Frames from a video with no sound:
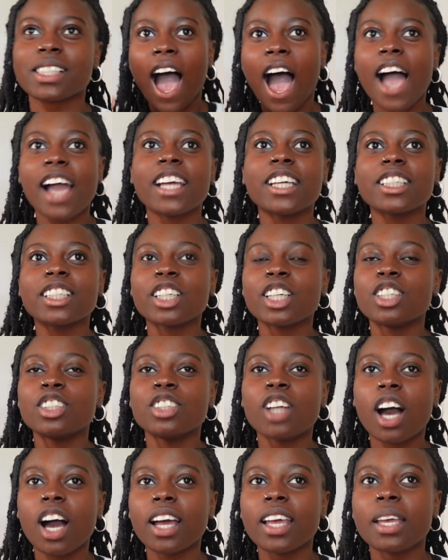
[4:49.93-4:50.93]
I could
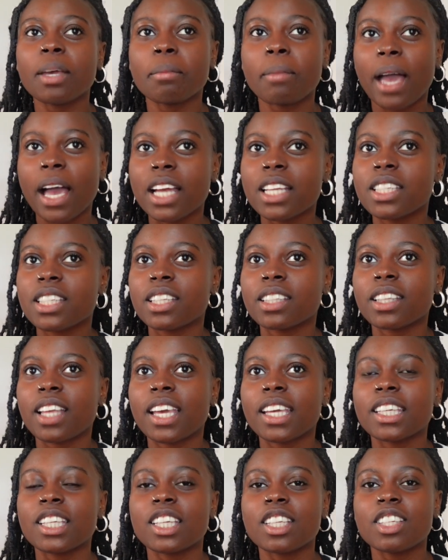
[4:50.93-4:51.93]
not imagine
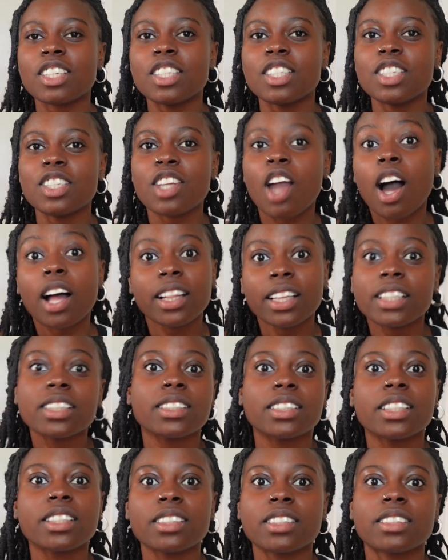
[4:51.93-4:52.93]
like not
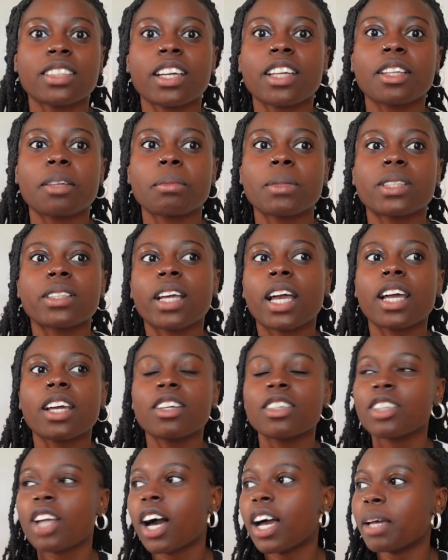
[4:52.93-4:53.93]
listening to secular music. I could
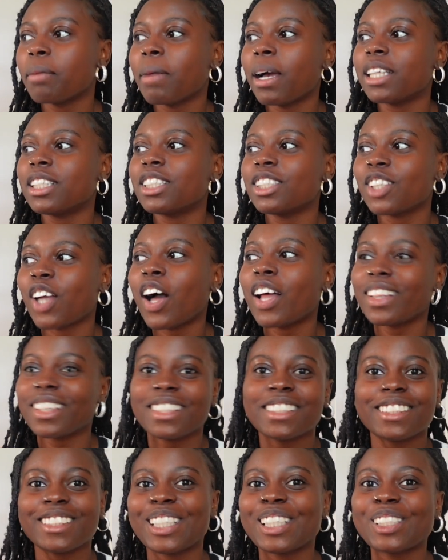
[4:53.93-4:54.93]
not imagine not
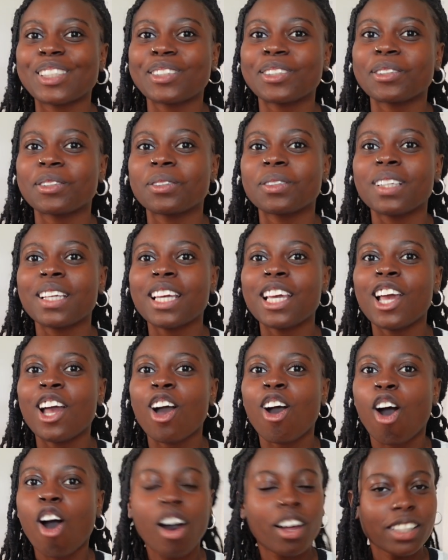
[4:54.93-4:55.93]
listening to
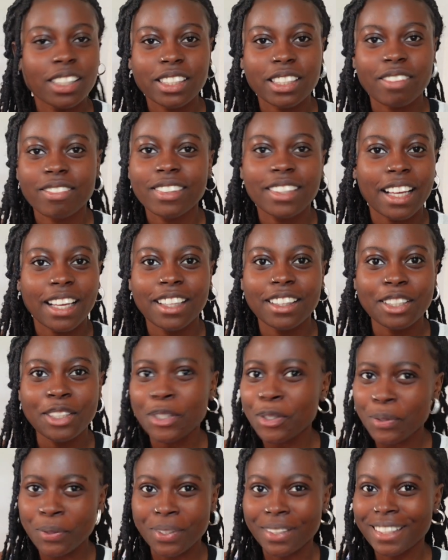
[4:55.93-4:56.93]
all the stuff that I
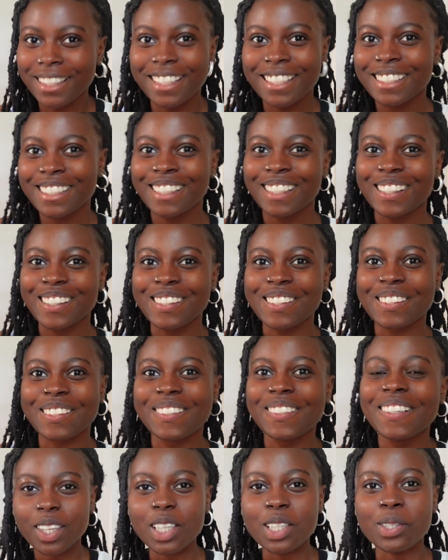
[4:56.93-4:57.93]
used to listen to.